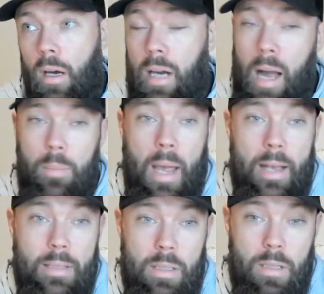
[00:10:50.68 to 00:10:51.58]

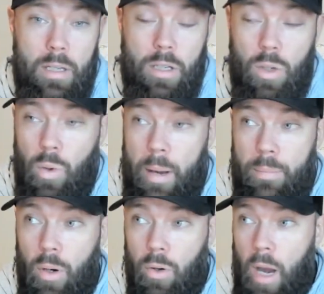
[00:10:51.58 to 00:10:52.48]
Comcast it's a great
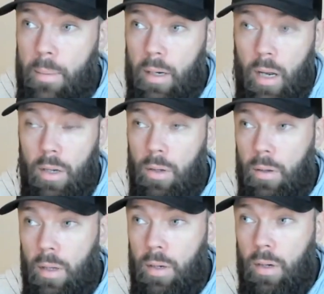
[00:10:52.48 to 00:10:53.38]
program, and
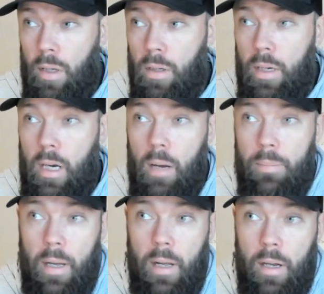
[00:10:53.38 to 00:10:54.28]
you can look it up.
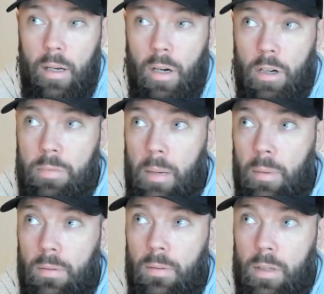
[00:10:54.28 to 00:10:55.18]
I encourage
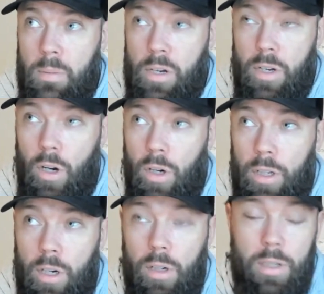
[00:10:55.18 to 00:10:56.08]
people, especially
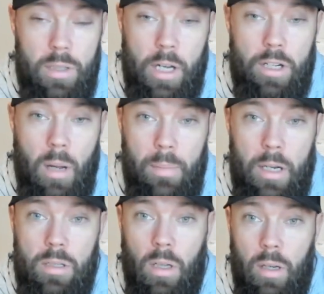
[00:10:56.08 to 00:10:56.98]
early stage
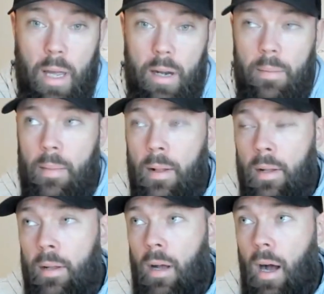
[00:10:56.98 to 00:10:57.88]
companies, to look at it.
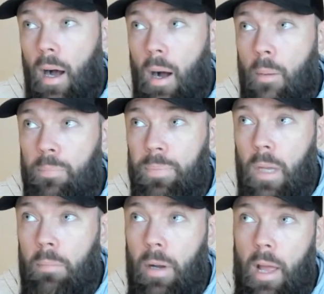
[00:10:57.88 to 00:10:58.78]

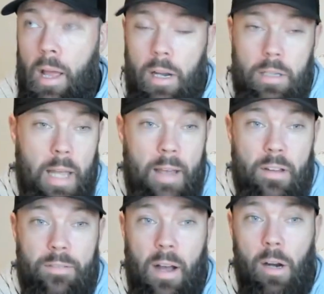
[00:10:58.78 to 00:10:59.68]
But because they have
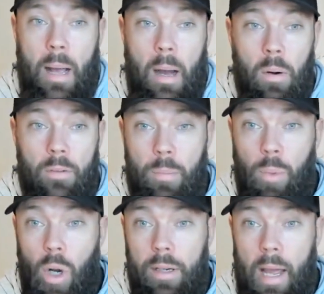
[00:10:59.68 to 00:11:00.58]
the firepower of the
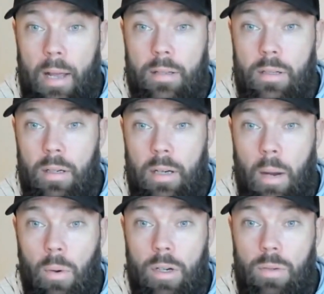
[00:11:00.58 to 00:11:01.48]
broadcast
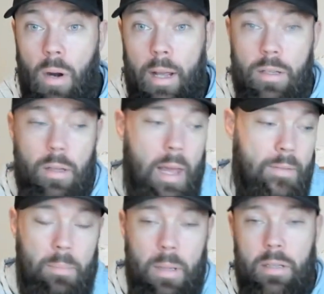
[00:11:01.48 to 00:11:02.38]
networks, right? So they have
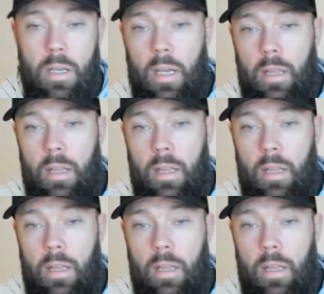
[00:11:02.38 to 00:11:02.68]
NBC,